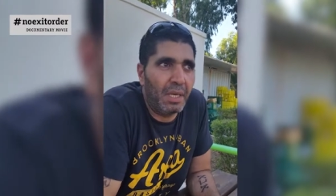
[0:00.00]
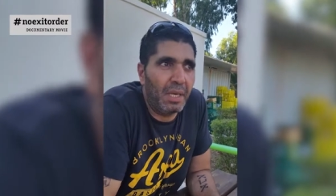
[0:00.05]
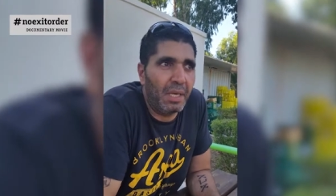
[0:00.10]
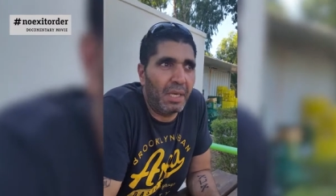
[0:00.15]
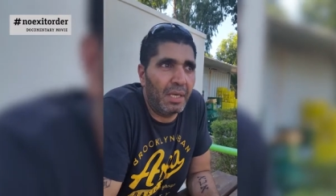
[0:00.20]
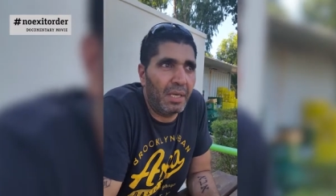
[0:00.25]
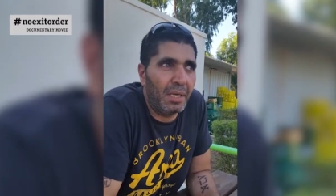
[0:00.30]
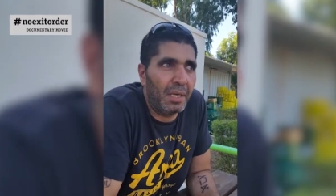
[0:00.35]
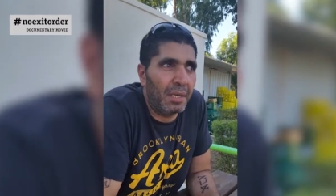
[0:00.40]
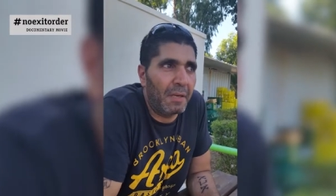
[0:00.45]

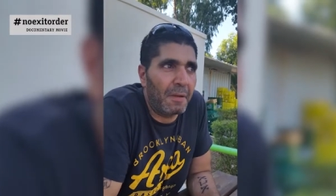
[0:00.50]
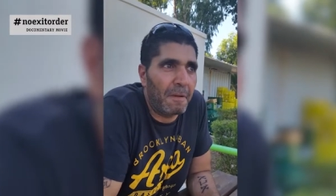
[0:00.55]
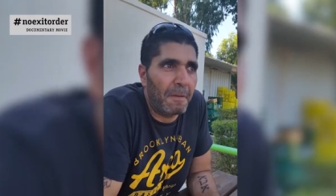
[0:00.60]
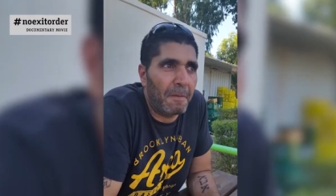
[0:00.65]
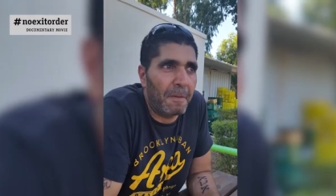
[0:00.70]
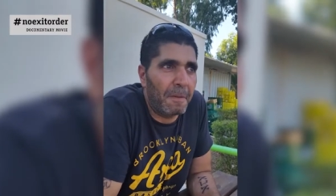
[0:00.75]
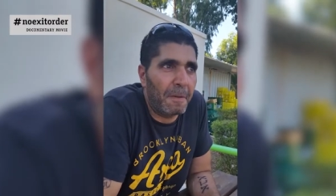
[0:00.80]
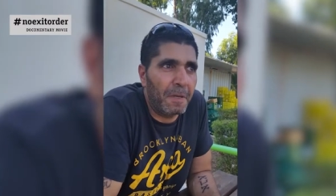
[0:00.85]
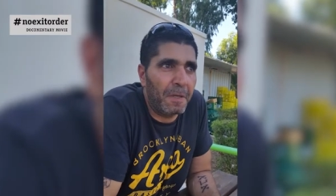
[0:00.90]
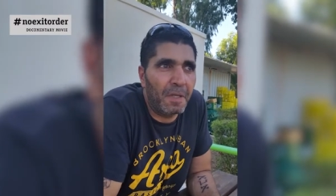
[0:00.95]

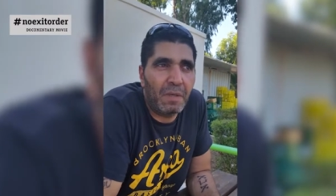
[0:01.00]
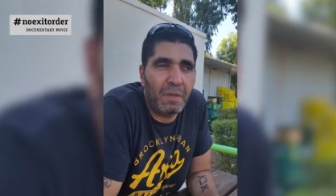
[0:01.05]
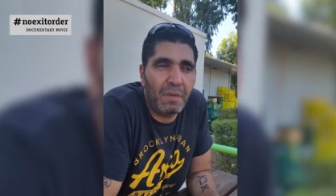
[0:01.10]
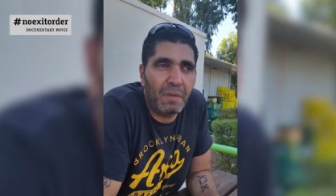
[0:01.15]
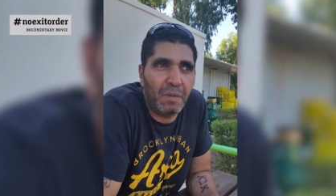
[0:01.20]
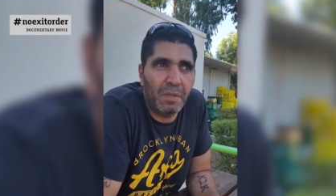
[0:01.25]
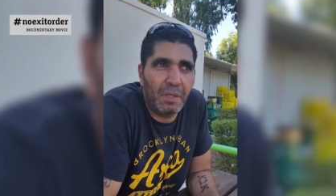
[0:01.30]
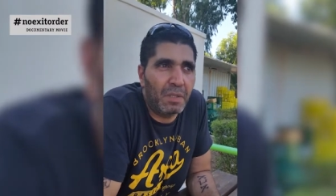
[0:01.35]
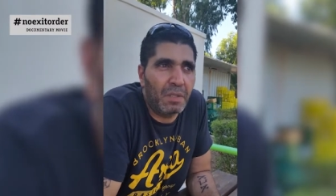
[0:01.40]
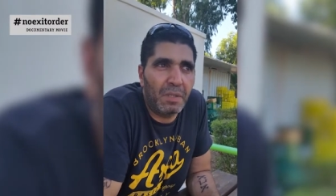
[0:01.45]

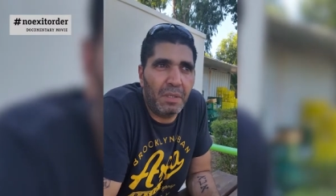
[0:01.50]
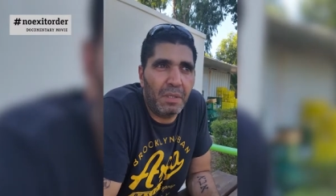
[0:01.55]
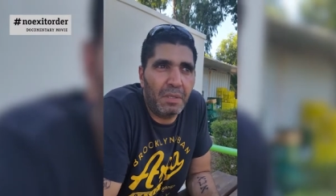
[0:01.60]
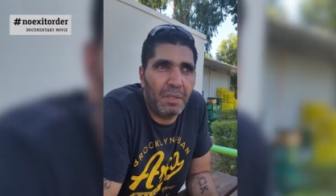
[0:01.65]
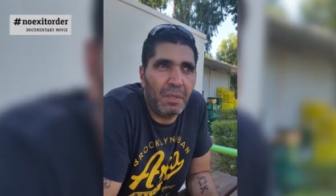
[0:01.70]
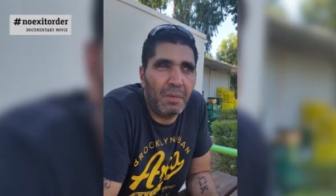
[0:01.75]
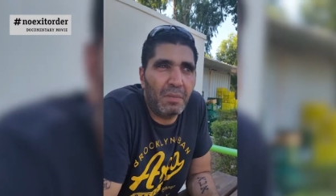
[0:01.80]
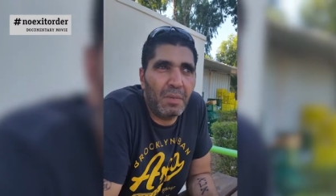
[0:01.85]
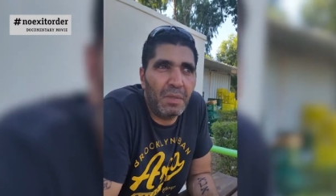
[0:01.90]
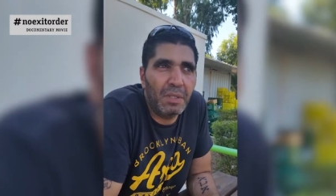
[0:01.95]
You
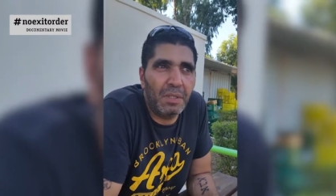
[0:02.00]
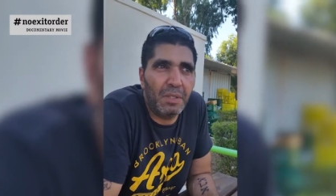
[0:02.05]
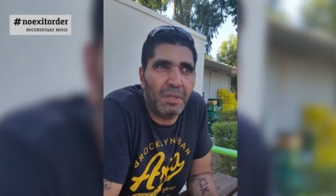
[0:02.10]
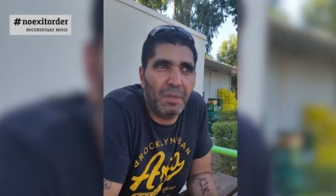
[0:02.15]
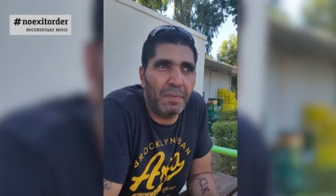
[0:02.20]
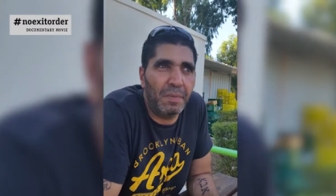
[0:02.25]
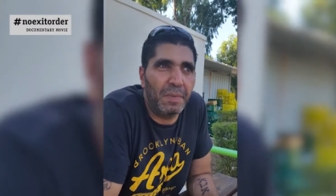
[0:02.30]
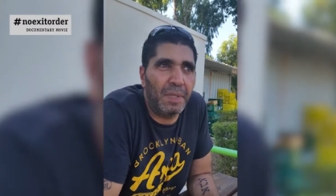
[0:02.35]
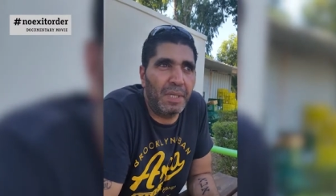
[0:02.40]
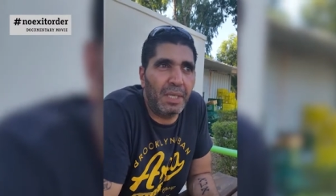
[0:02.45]
don't want
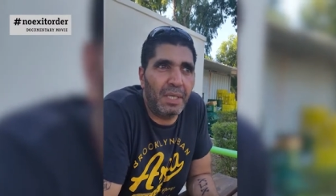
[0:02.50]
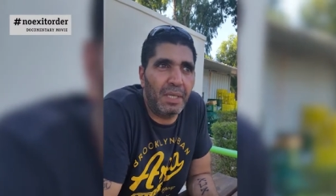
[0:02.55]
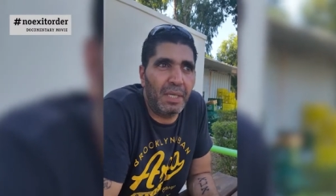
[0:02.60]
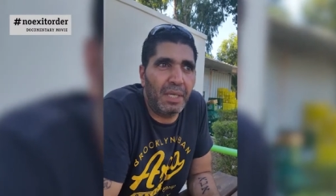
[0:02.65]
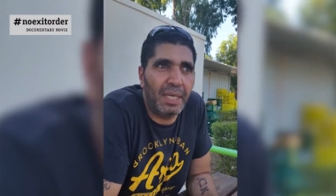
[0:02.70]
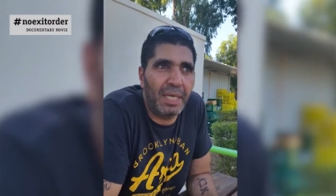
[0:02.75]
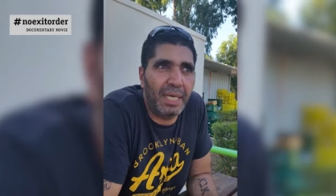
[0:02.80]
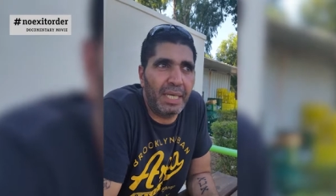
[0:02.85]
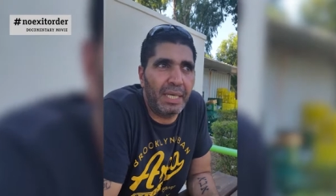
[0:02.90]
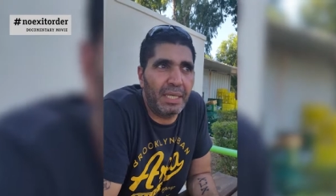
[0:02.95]
to be
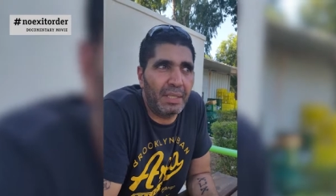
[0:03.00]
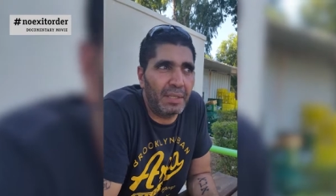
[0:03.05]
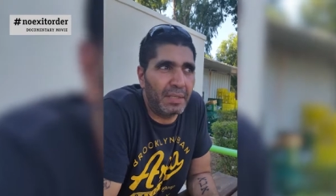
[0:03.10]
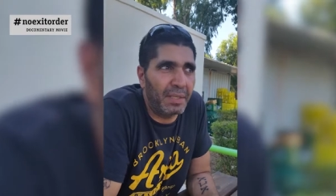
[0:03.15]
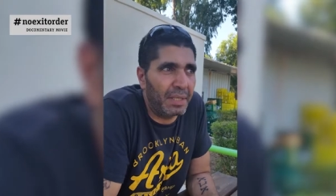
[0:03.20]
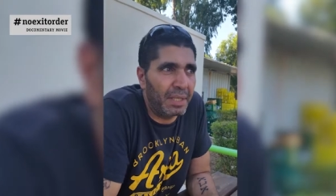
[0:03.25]
like